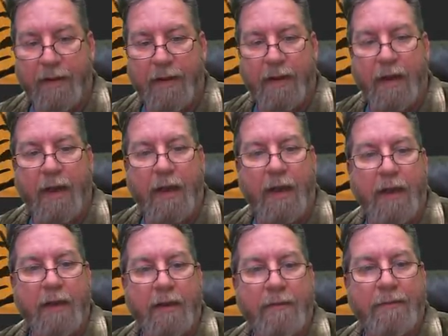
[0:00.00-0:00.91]

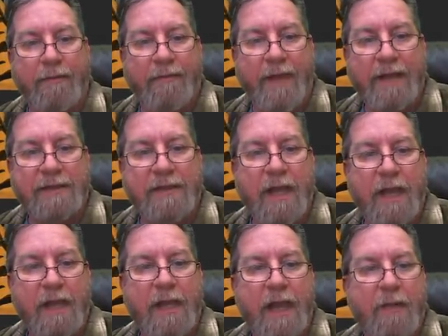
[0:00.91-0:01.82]
uh, that's
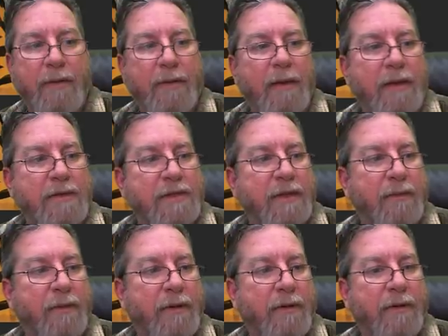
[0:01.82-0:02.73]
kind of how we measured it.
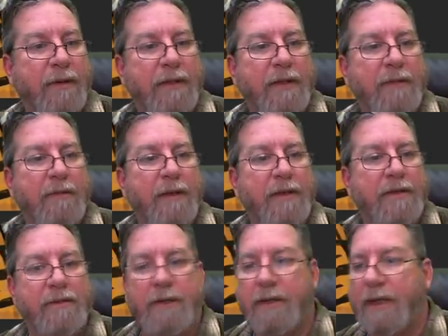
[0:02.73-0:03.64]
We really didn't
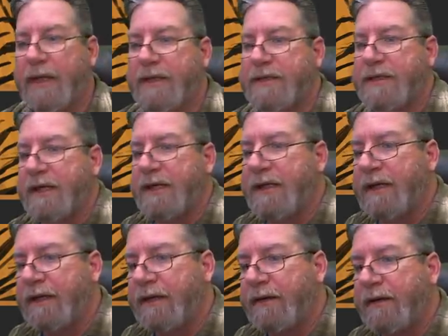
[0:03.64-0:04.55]
measure it, like I said,
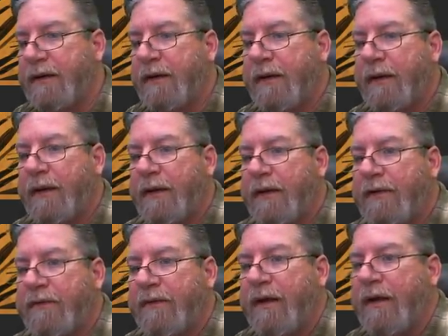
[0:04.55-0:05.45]
in
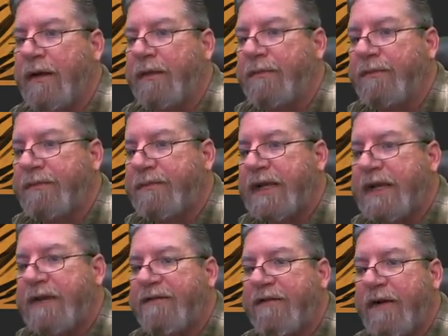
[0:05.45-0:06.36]
uh,
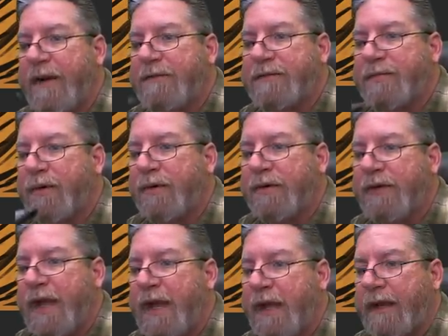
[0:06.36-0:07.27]
keyframes per
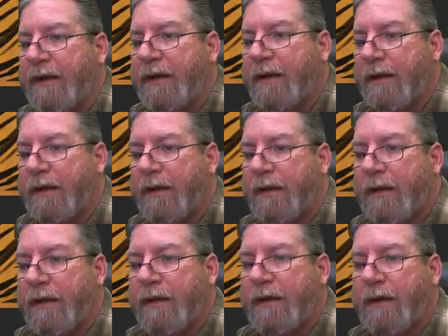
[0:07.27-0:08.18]
day.
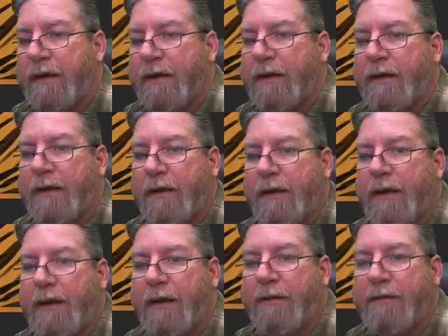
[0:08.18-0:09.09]

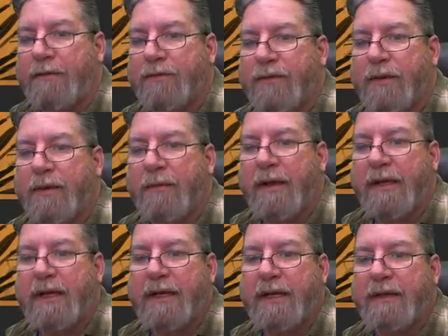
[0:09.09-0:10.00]
Uh, it was really about
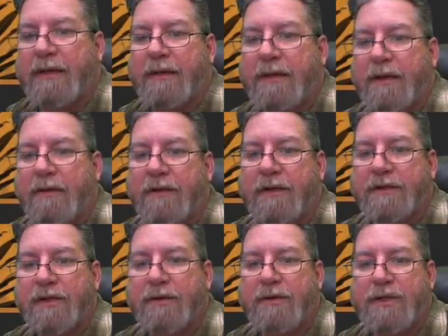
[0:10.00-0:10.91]
getting you know a
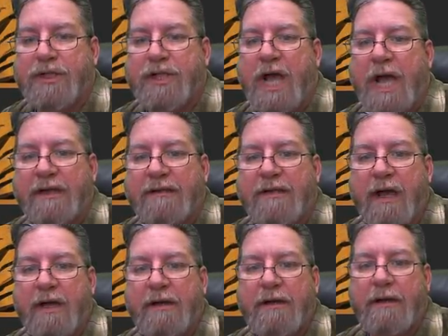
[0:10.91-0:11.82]
certain shot
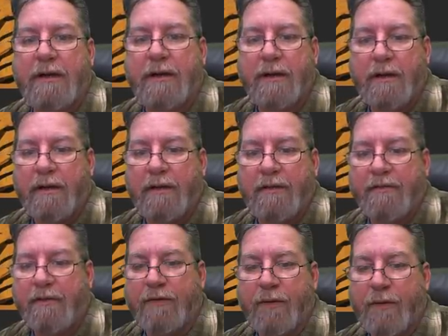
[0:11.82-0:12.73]
done
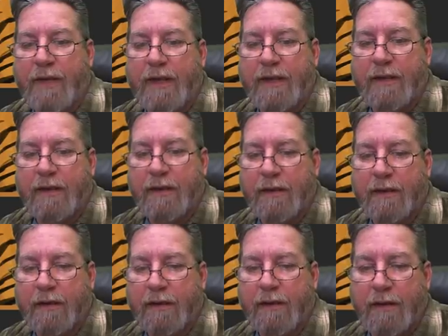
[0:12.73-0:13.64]
for the week
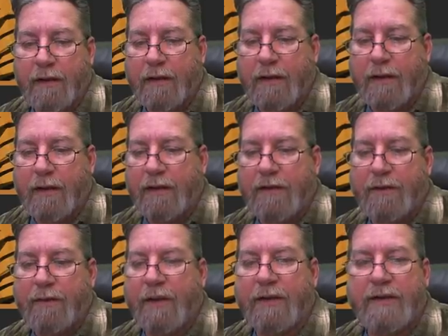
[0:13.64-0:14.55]
and
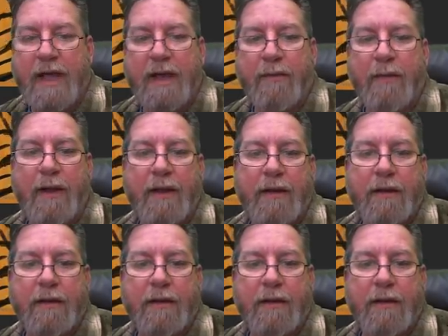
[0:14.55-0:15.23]
doing it that way,